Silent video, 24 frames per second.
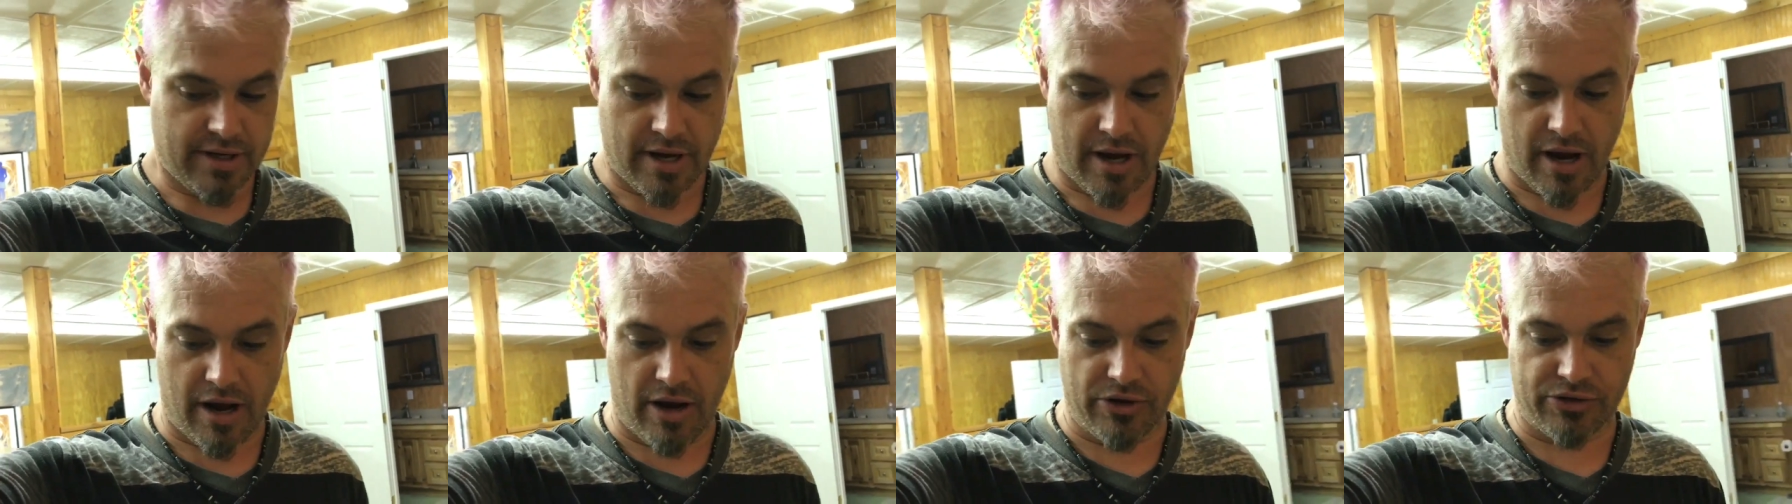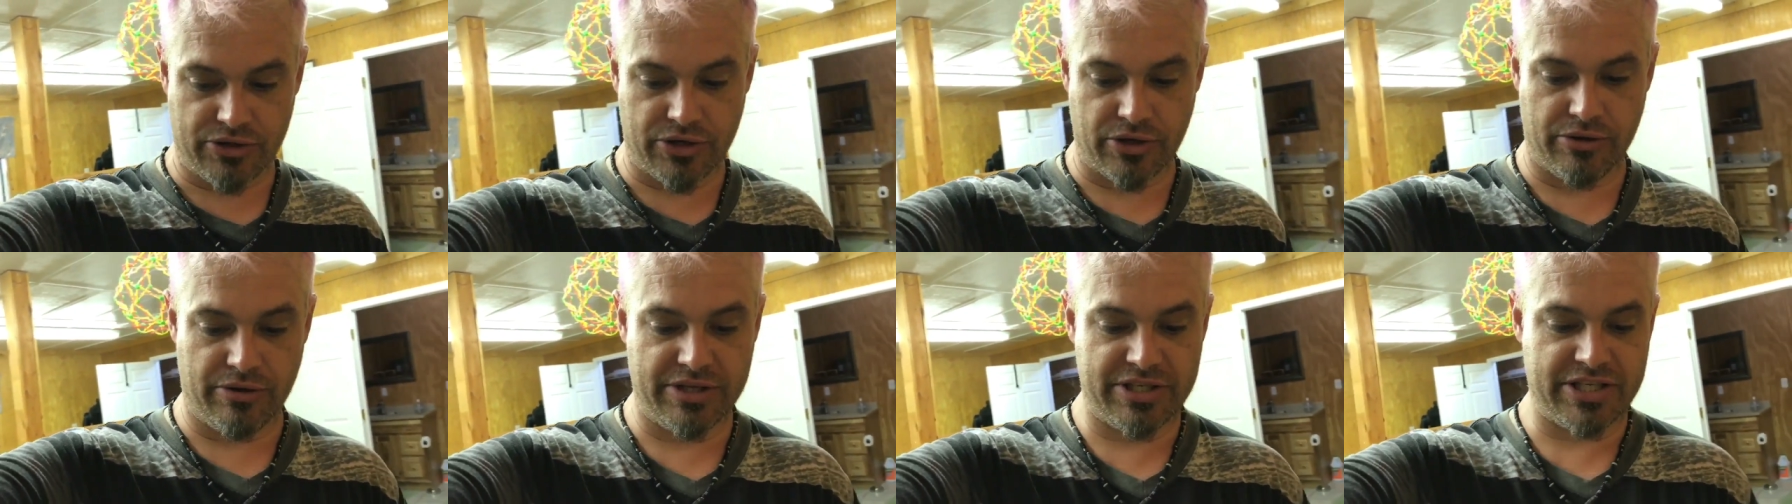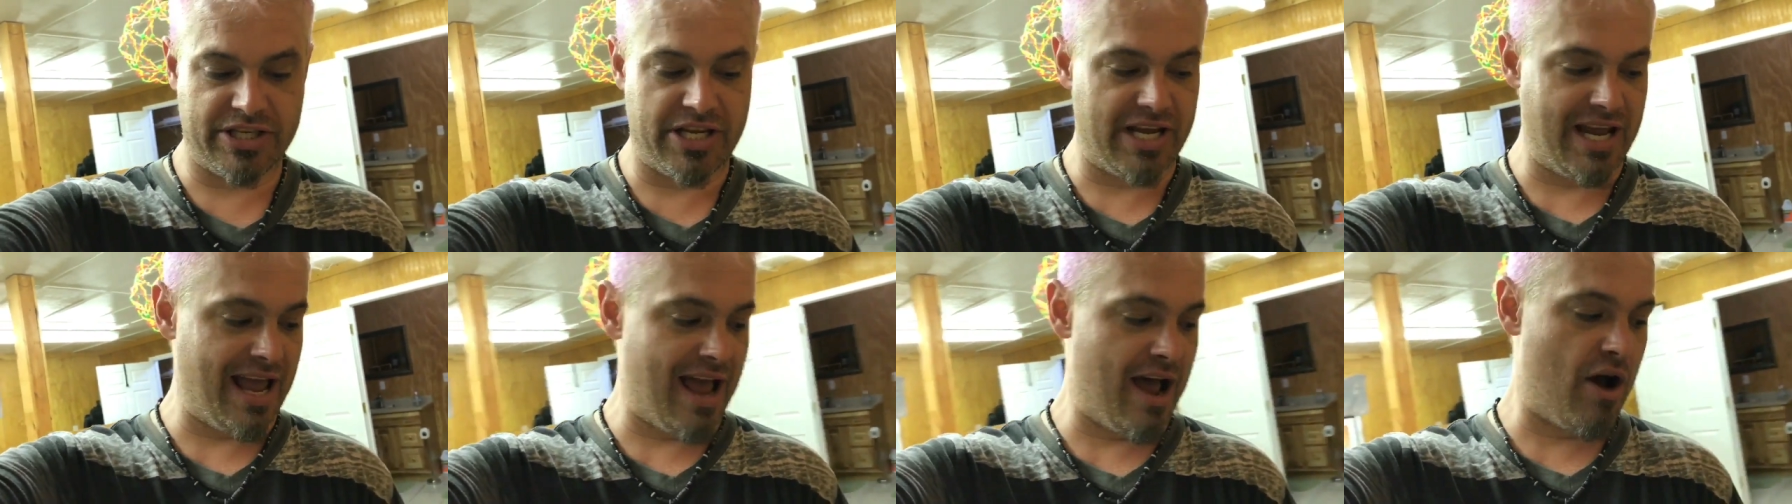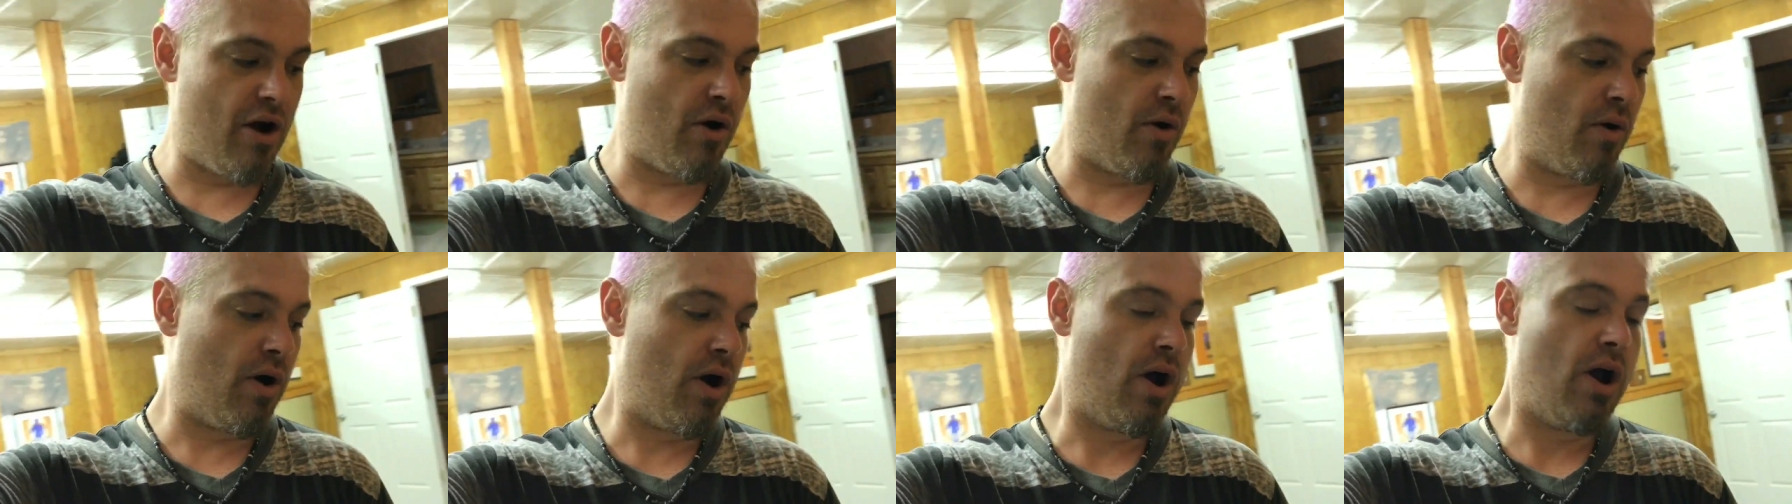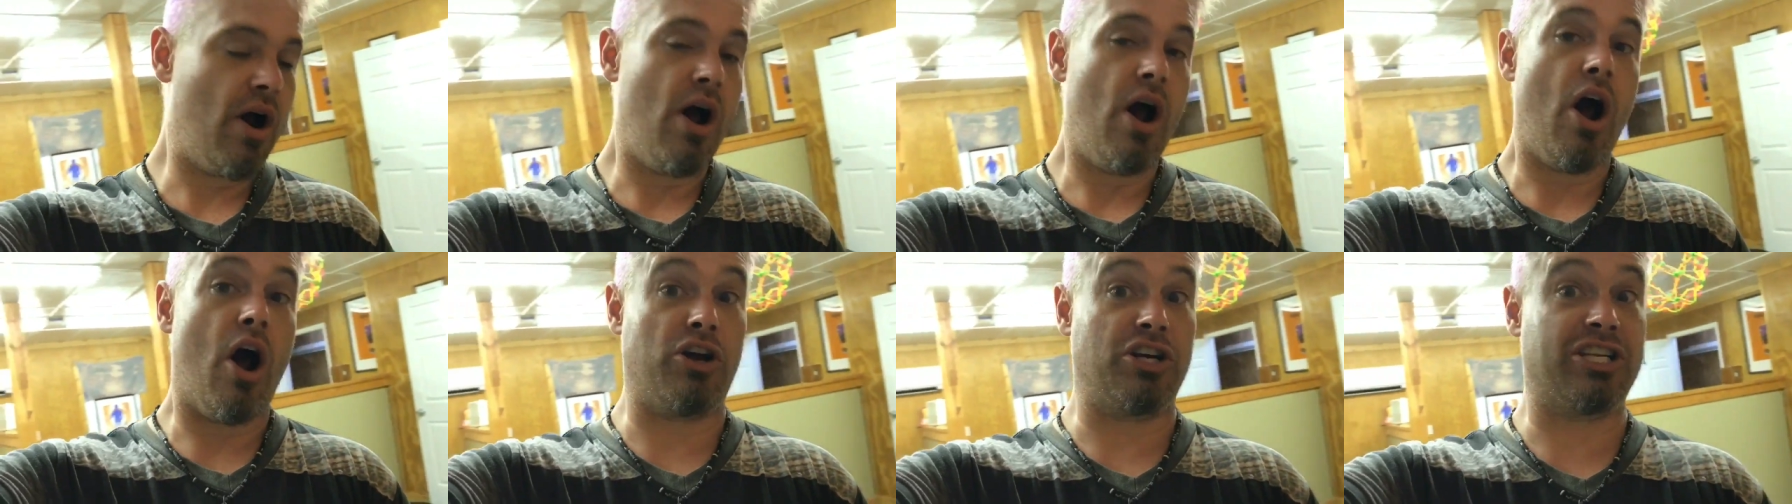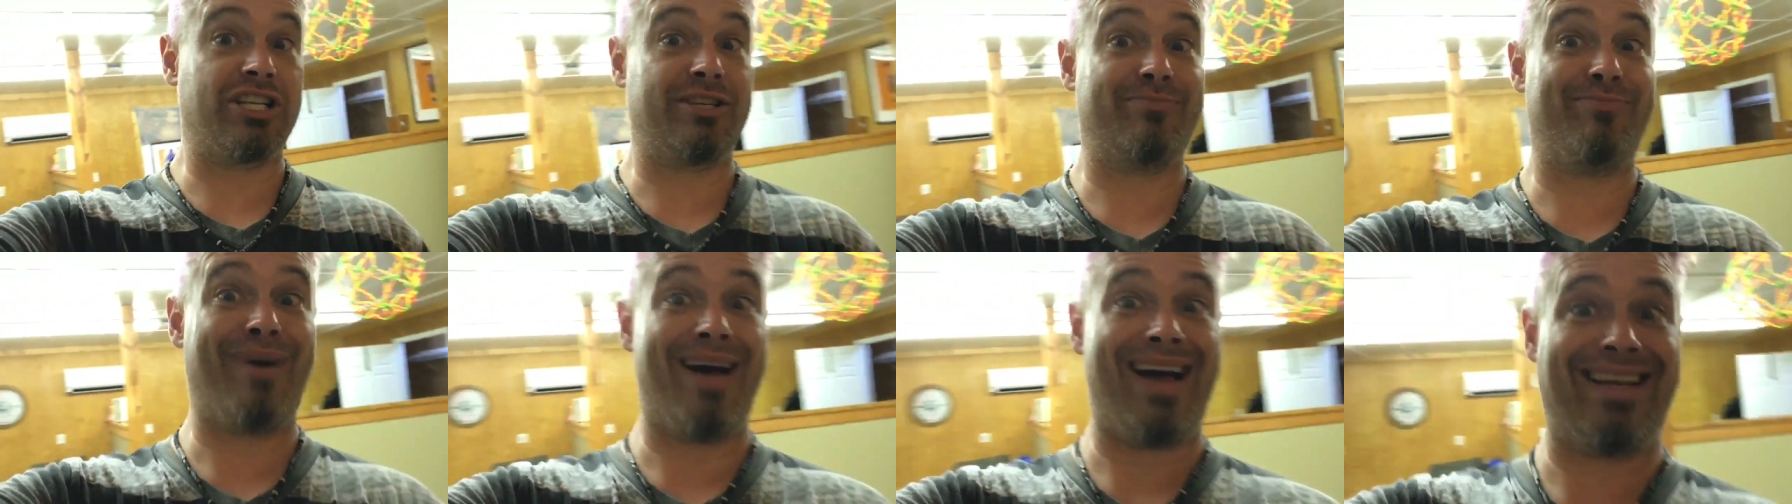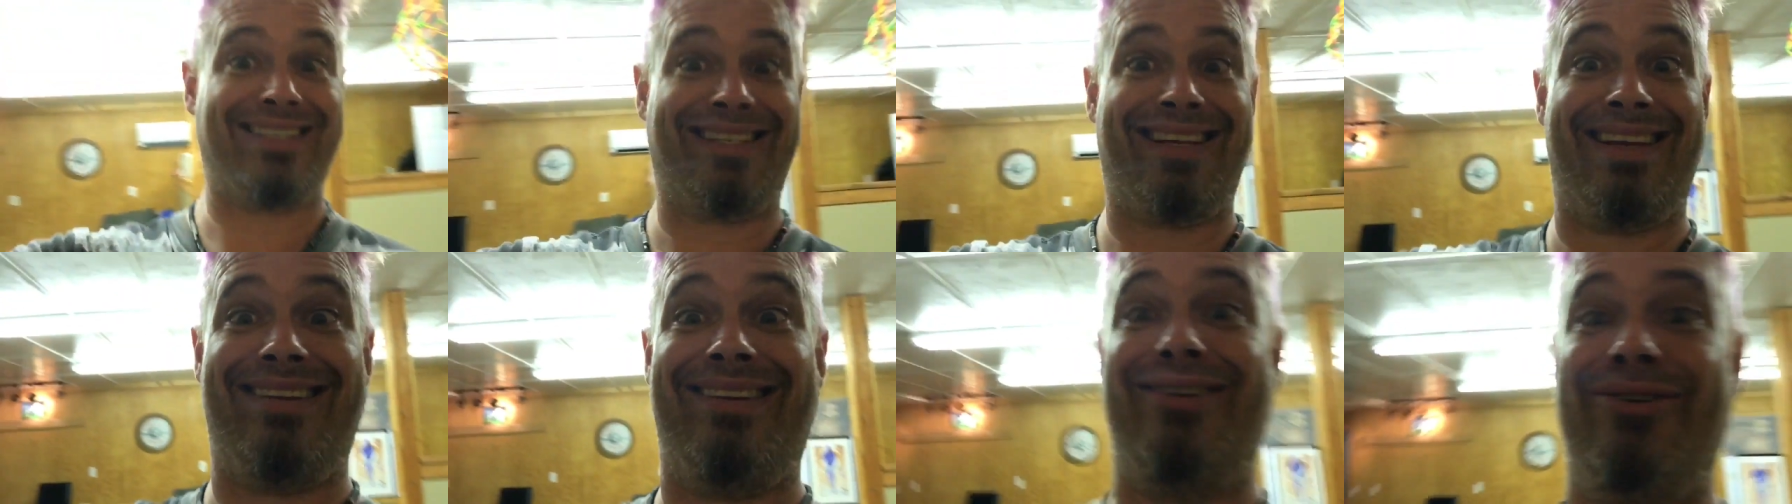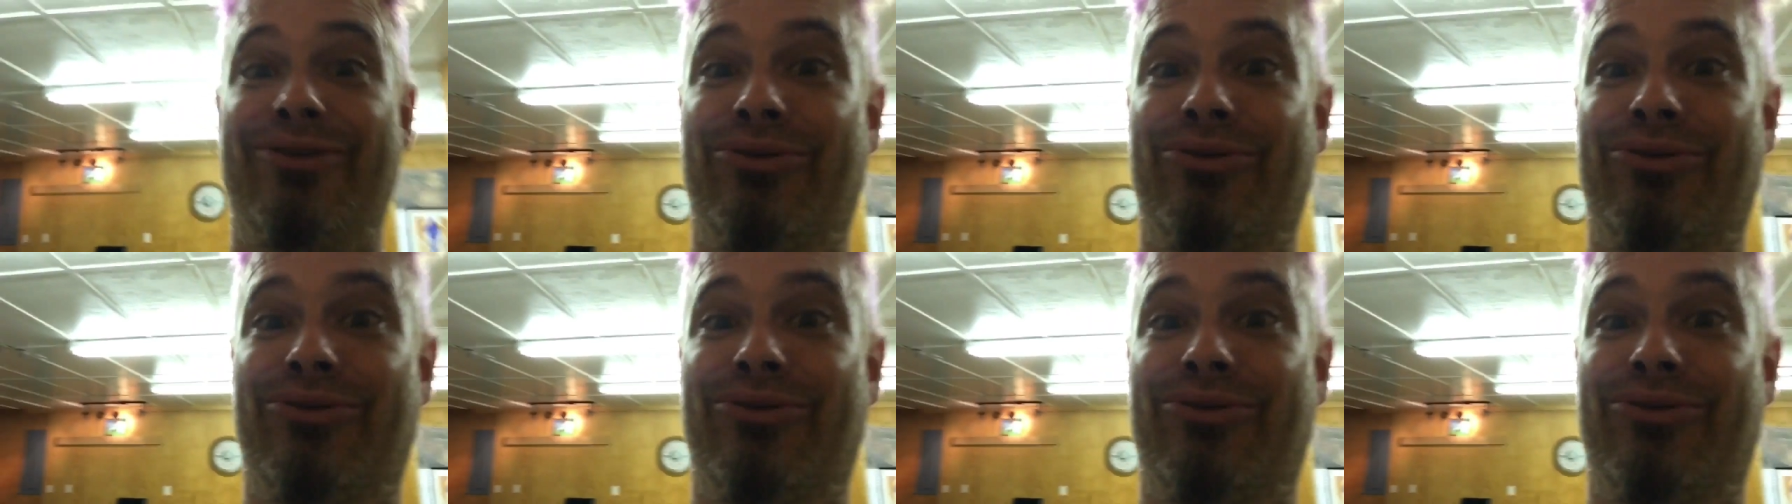Also, let's see how our spicy